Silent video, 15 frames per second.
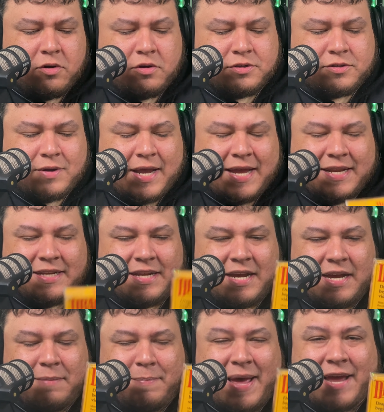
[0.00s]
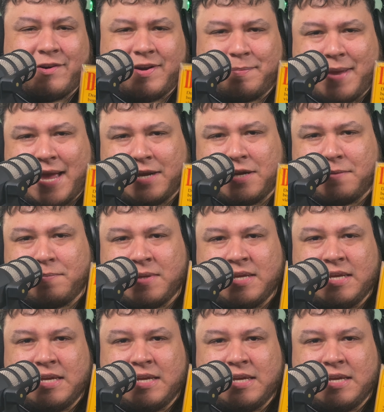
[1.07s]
also had battery backup,